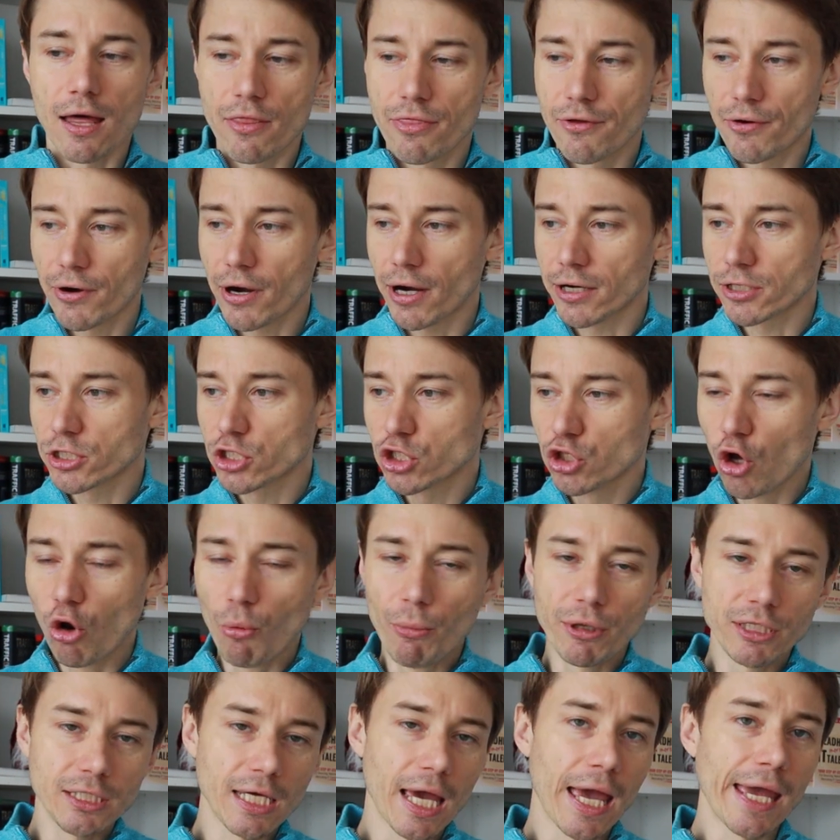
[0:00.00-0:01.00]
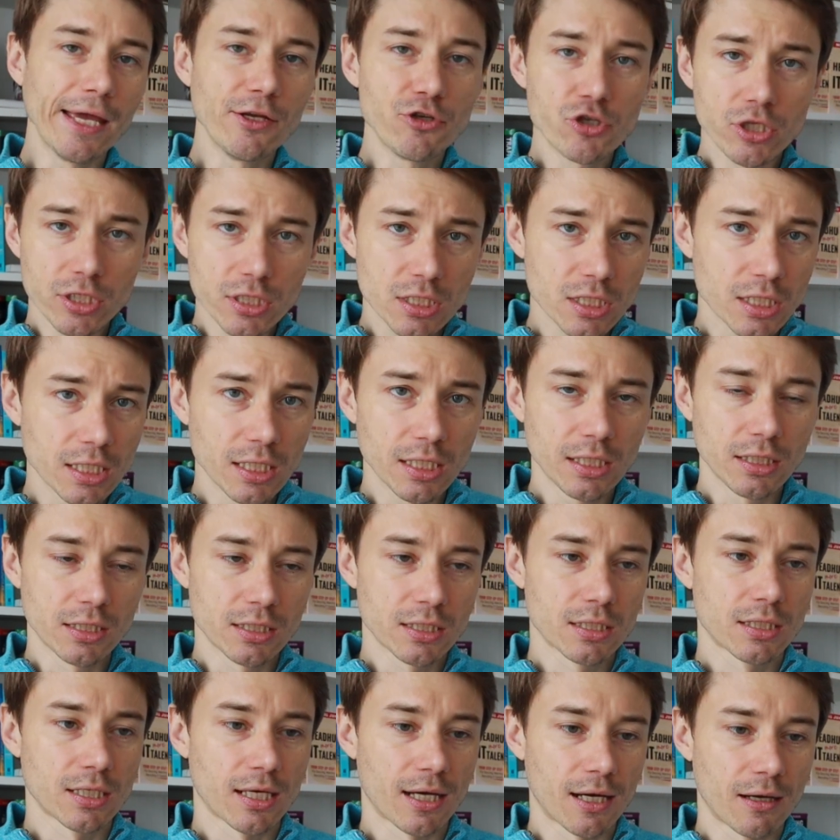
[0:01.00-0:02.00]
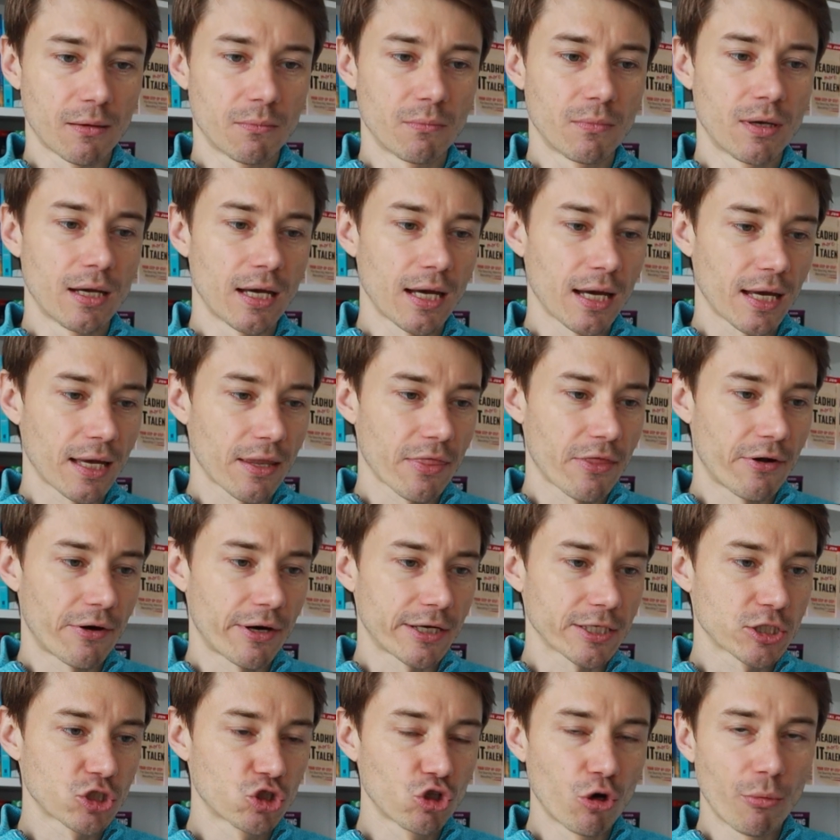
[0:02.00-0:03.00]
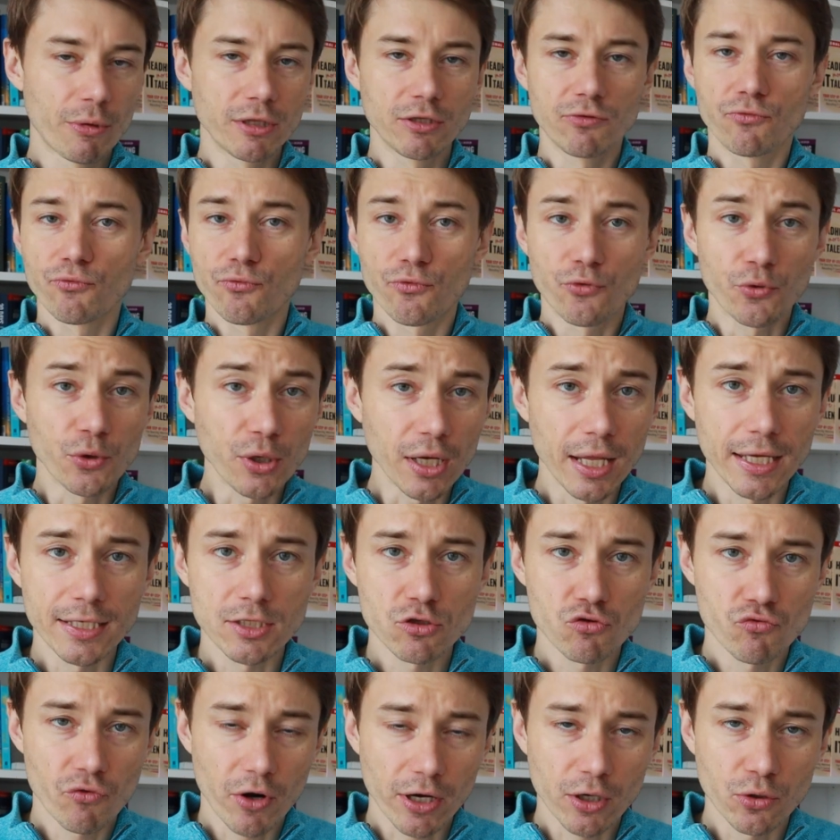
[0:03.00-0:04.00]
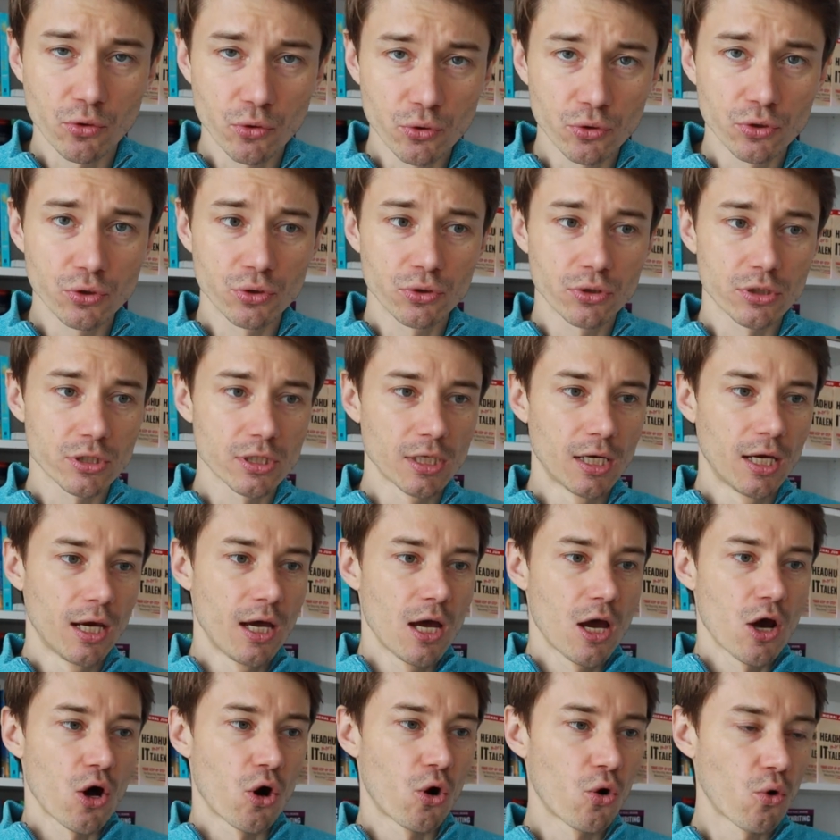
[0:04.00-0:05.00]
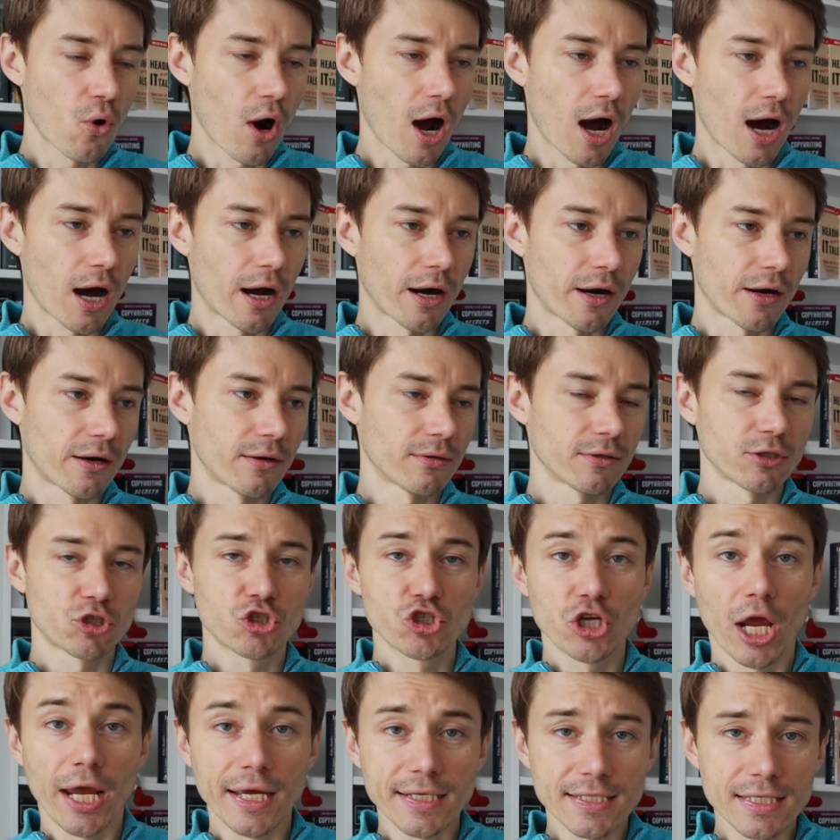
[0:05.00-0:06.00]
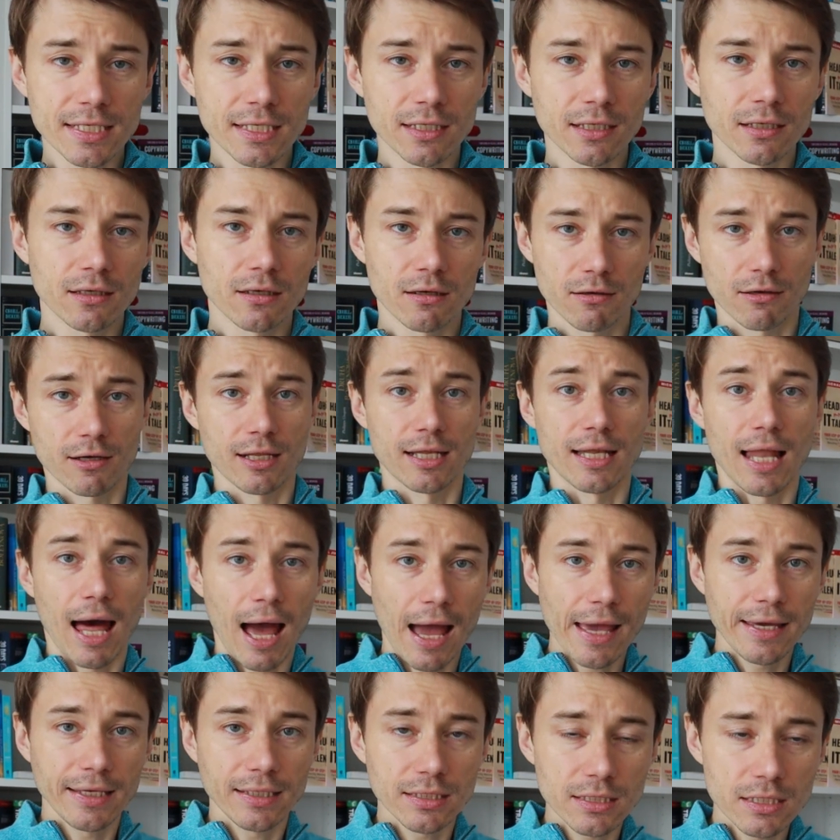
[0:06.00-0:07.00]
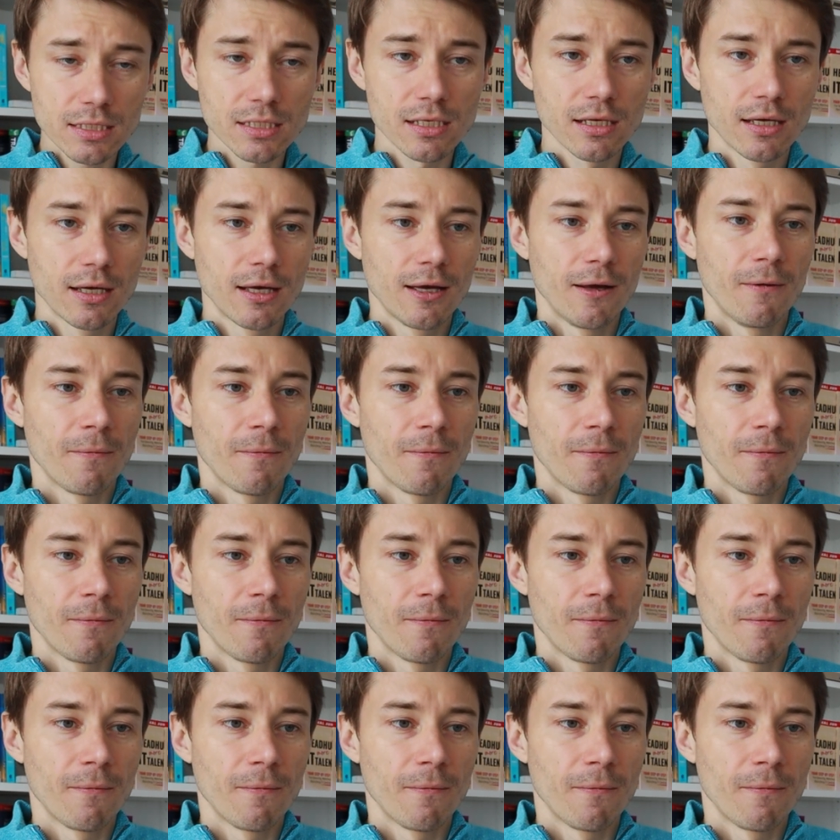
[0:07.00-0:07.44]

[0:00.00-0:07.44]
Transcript: There are so many agencies, there are so many freelance recruiters who are chasing clients,